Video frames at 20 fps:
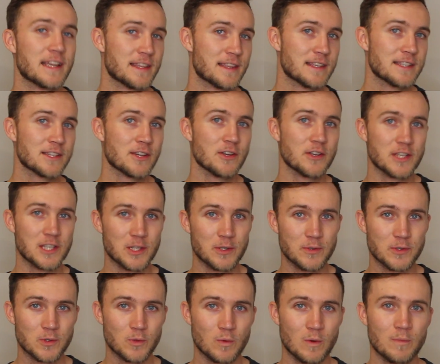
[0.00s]
this are
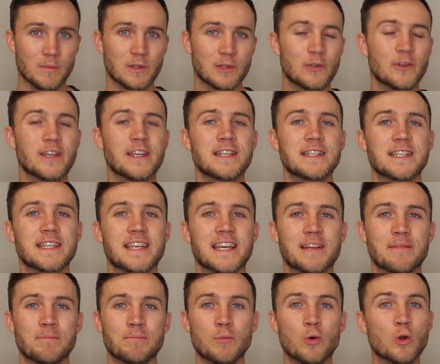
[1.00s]
used when we're looking to
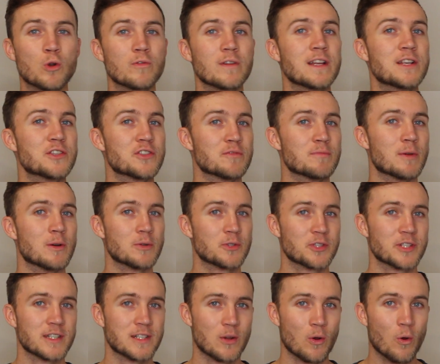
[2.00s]
get more range of
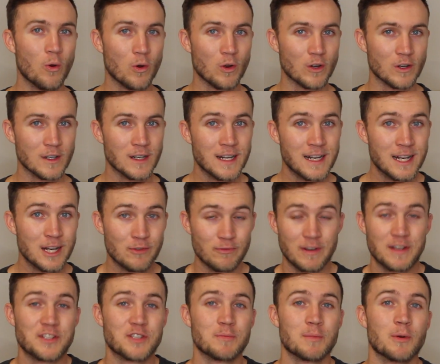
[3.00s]
motion, or
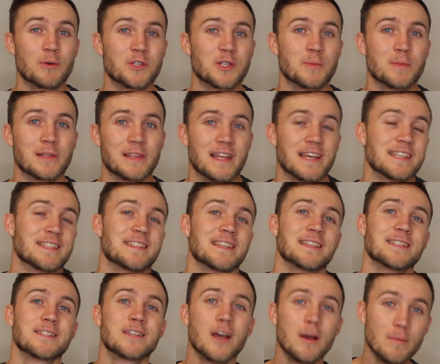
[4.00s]
range of motion with less
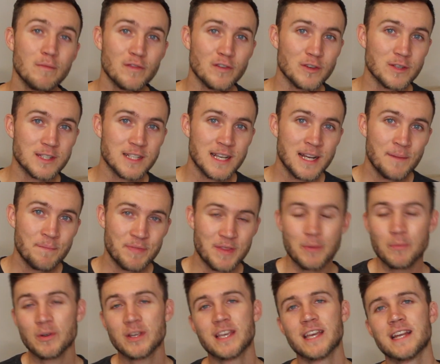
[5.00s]
discomfort
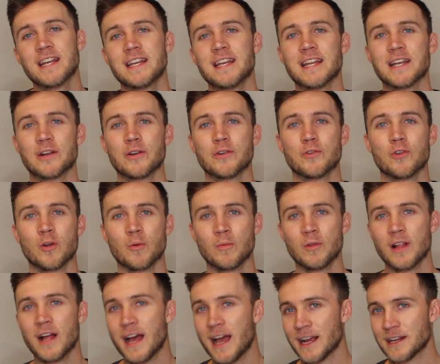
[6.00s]
than we're getting in our
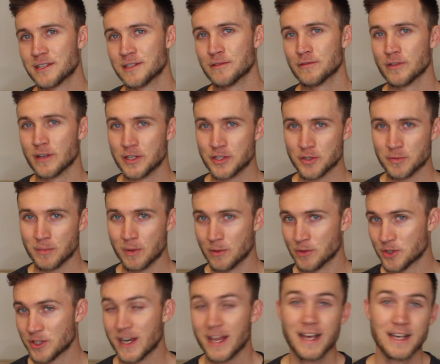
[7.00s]
normal active range of
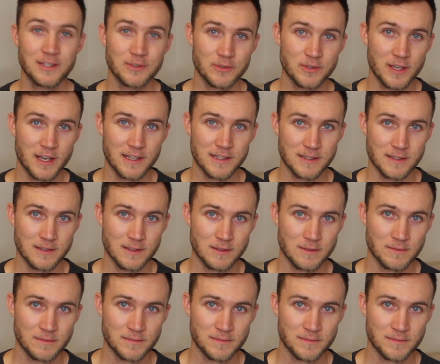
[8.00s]
motion exercises.